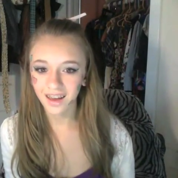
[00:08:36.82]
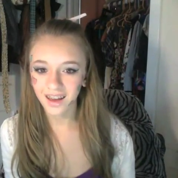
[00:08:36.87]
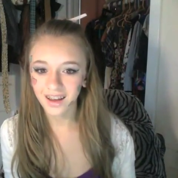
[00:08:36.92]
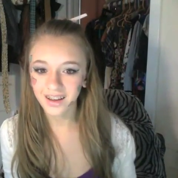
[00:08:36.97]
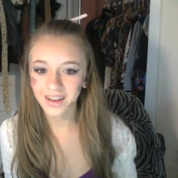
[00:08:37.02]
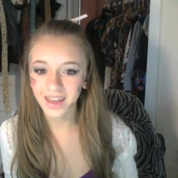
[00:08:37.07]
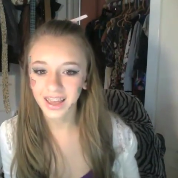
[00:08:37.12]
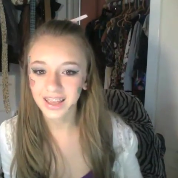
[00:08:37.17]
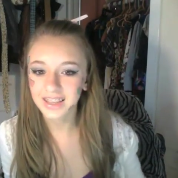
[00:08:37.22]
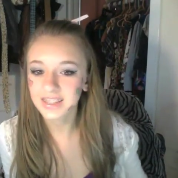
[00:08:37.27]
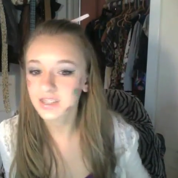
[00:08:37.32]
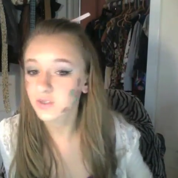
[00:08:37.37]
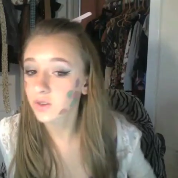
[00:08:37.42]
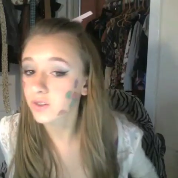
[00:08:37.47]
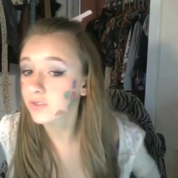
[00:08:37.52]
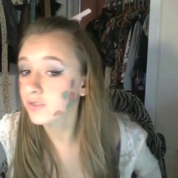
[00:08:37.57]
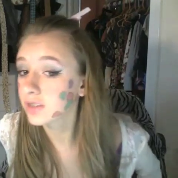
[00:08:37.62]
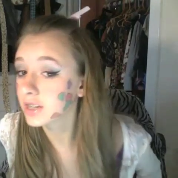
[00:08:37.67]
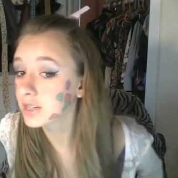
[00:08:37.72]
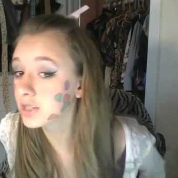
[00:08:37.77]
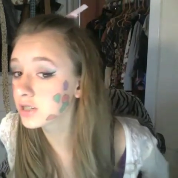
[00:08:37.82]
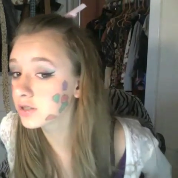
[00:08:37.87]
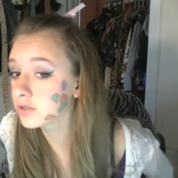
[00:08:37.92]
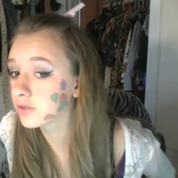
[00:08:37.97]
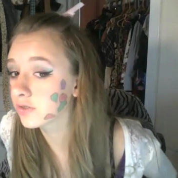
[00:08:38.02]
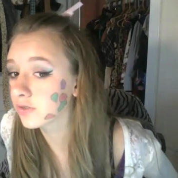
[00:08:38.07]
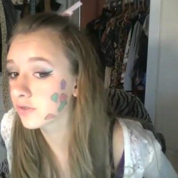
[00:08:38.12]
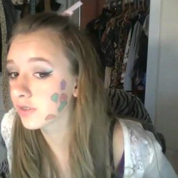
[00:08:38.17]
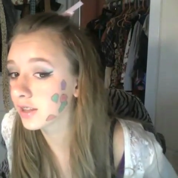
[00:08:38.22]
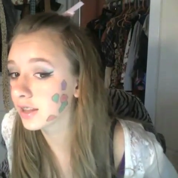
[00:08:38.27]
Okay, so I
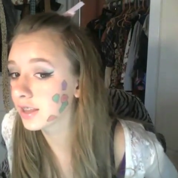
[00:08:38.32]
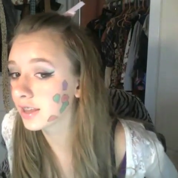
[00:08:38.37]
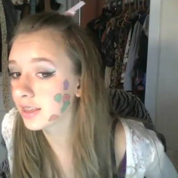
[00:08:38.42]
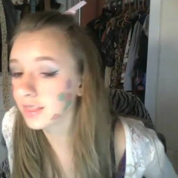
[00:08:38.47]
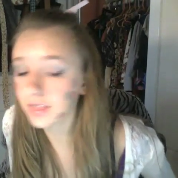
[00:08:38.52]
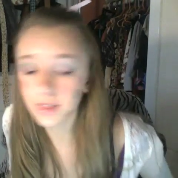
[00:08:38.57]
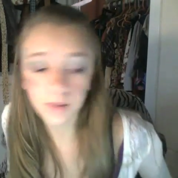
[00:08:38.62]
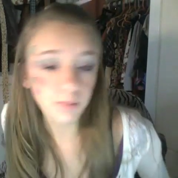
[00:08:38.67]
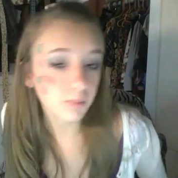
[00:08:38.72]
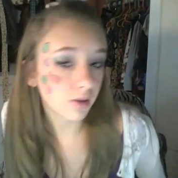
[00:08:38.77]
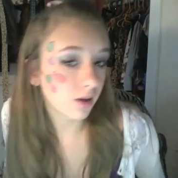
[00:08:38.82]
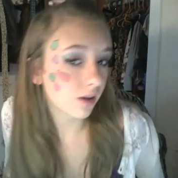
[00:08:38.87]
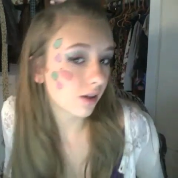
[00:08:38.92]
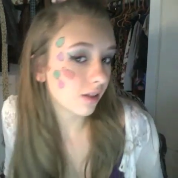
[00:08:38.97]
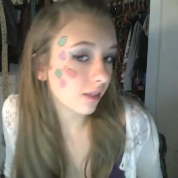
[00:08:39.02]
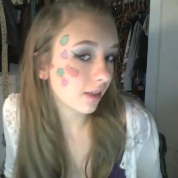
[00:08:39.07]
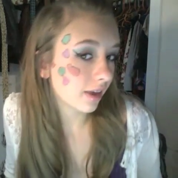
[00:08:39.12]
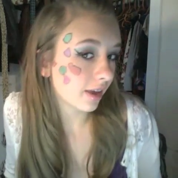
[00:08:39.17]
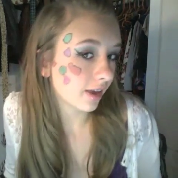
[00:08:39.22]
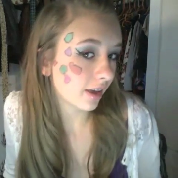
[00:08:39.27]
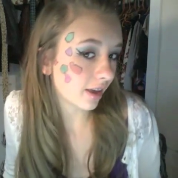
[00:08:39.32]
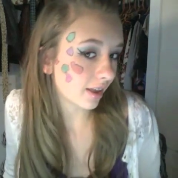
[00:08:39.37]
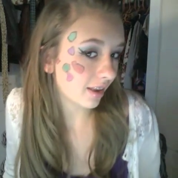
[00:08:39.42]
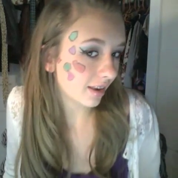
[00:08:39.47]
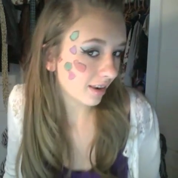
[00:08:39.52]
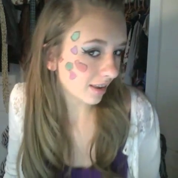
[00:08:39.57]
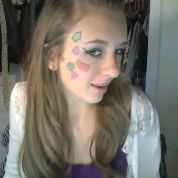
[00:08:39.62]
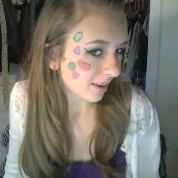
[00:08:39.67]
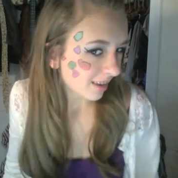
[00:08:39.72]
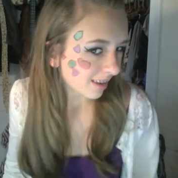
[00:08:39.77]
finished filling them all
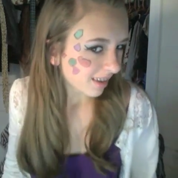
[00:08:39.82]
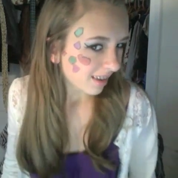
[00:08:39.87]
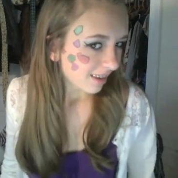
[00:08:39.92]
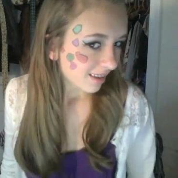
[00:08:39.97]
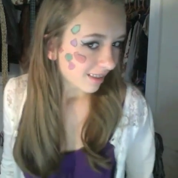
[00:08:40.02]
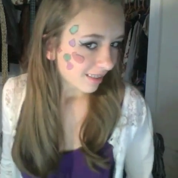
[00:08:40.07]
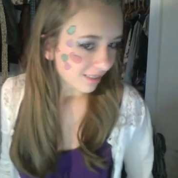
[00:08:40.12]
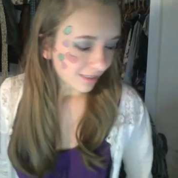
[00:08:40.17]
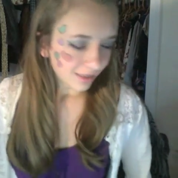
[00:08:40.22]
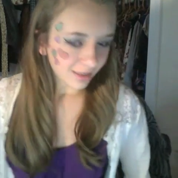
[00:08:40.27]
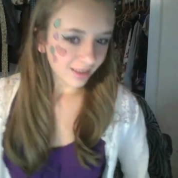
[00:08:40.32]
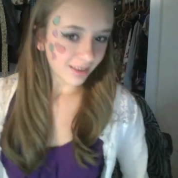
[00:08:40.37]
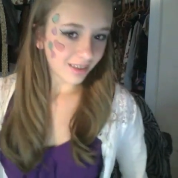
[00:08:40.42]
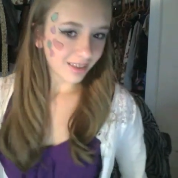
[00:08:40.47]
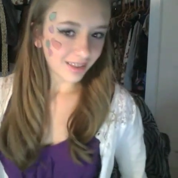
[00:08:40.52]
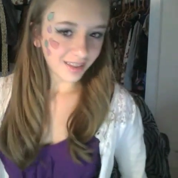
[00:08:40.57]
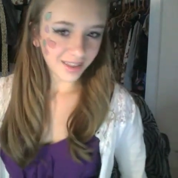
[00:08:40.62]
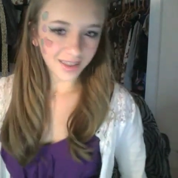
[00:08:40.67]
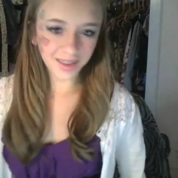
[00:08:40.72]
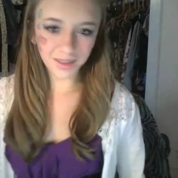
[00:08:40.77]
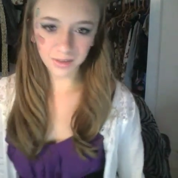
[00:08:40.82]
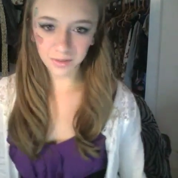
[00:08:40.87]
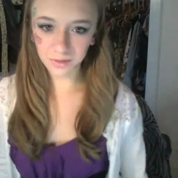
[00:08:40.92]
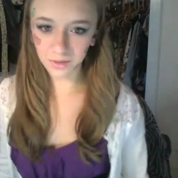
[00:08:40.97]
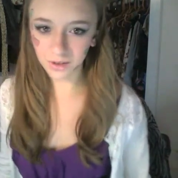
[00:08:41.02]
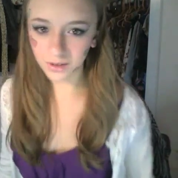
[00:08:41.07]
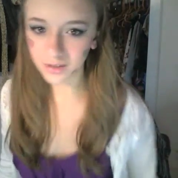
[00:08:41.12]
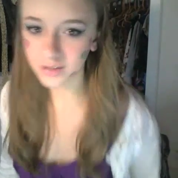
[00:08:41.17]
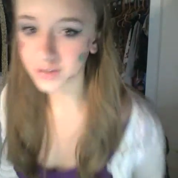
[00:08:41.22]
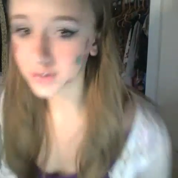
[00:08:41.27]
in. It's
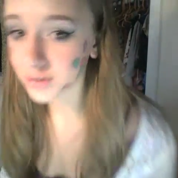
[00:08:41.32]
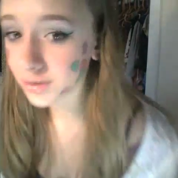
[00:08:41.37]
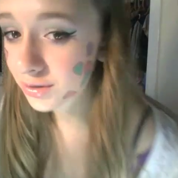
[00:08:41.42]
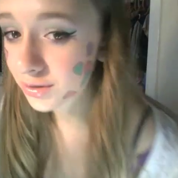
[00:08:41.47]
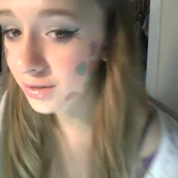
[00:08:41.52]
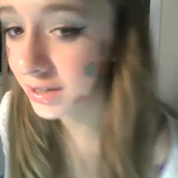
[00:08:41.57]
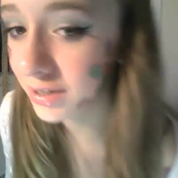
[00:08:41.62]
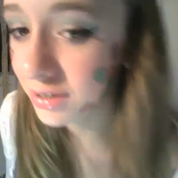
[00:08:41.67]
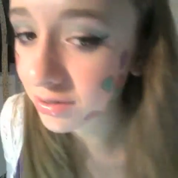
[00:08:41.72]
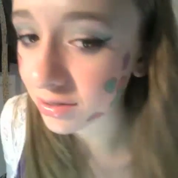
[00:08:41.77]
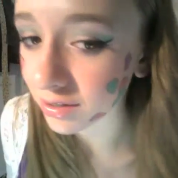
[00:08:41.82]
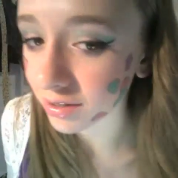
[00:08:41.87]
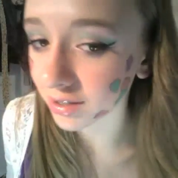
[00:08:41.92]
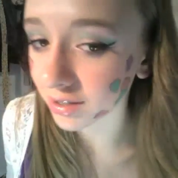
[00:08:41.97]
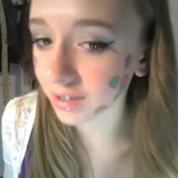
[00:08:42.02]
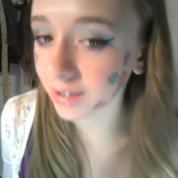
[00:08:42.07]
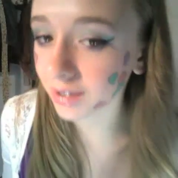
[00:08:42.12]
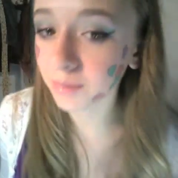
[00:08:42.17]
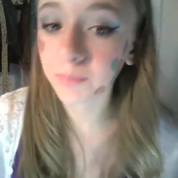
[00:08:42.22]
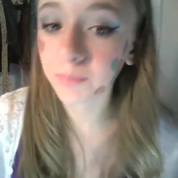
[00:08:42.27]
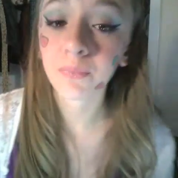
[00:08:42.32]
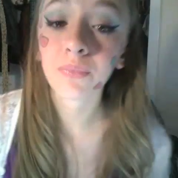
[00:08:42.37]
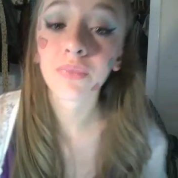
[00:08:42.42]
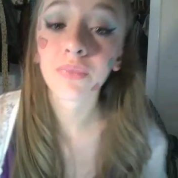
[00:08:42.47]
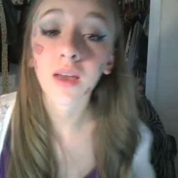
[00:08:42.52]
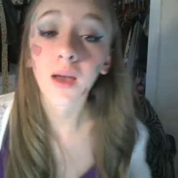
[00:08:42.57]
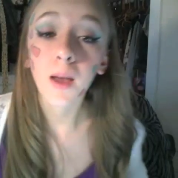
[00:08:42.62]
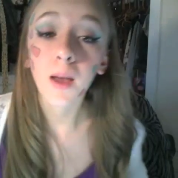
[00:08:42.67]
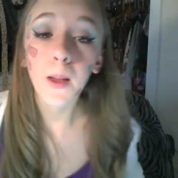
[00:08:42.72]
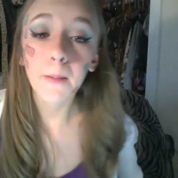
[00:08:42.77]
very strange looking,
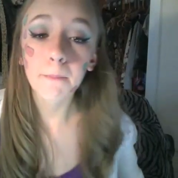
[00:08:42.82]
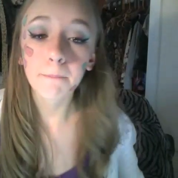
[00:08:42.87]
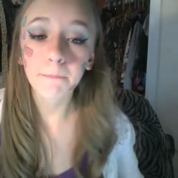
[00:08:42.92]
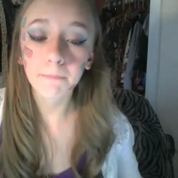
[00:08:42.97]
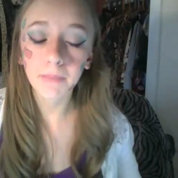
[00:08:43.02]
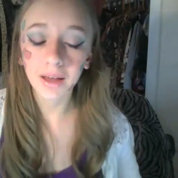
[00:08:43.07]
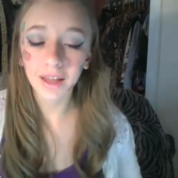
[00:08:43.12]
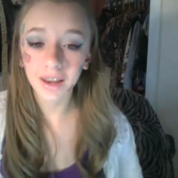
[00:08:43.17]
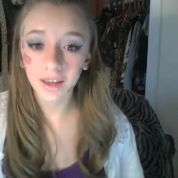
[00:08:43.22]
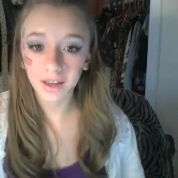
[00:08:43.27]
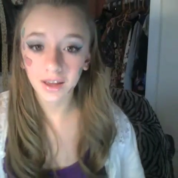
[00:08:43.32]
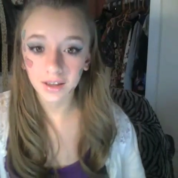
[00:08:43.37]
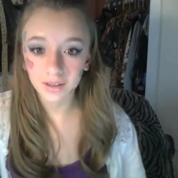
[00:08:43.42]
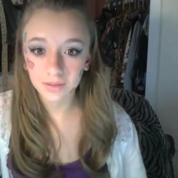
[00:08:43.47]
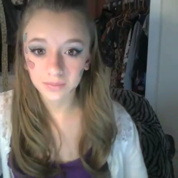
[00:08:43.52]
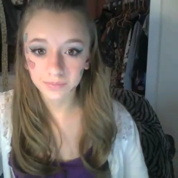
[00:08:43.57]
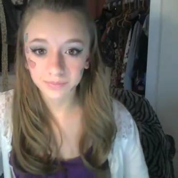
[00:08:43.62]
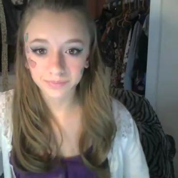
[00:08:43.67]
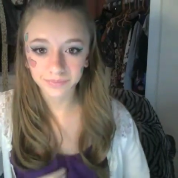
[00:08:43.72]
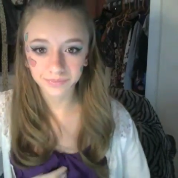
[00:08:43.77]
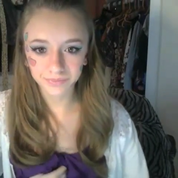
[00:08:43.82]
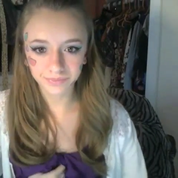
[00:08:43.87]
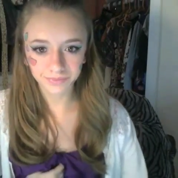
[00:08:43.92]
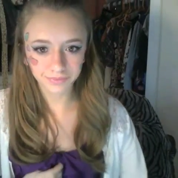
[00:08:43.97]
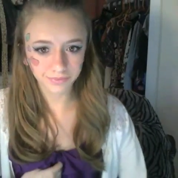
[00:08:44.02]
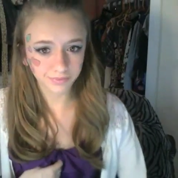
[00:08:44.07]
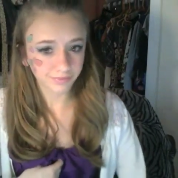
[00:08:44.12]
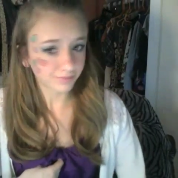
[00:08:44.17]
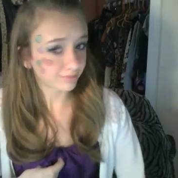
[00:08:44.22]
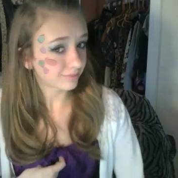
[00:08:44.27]
but I
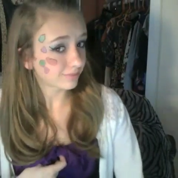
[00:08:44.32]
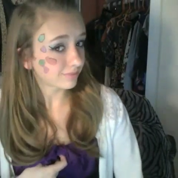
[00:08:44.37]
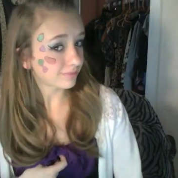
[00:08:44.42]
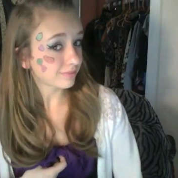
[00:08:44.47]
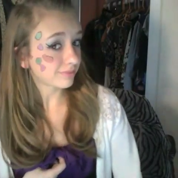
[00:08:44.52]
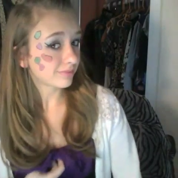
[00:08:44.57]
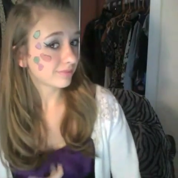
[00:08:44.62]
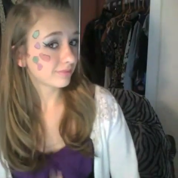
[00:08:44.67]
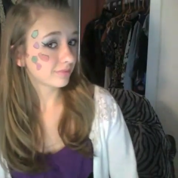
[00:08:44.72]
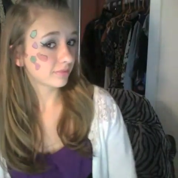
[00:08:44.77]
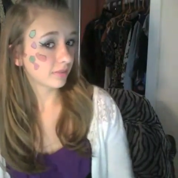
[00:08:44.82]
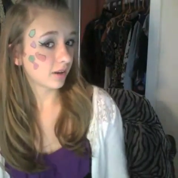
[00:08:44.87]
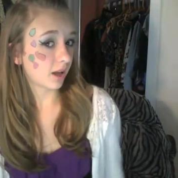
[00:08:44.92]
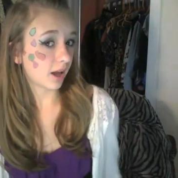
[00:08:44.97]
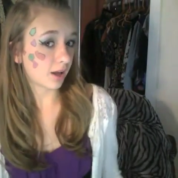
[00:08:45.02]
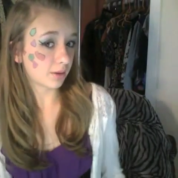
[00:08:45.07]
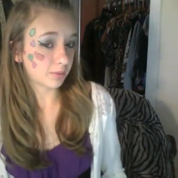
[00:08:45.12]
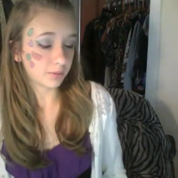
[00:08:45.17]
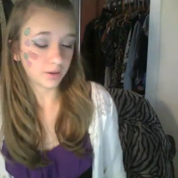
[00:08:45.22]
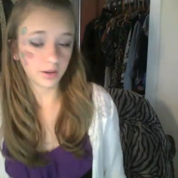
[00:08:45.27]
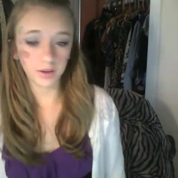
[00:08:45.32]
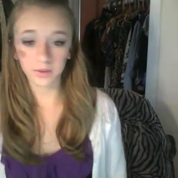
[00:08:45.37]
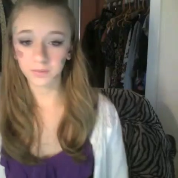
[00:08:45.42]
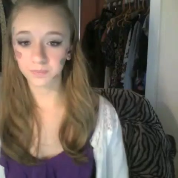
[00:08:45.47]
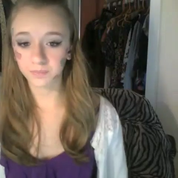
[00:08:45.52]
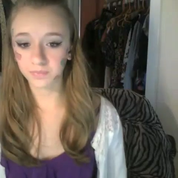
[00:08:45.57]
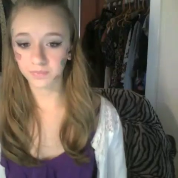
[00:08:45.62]
don't know.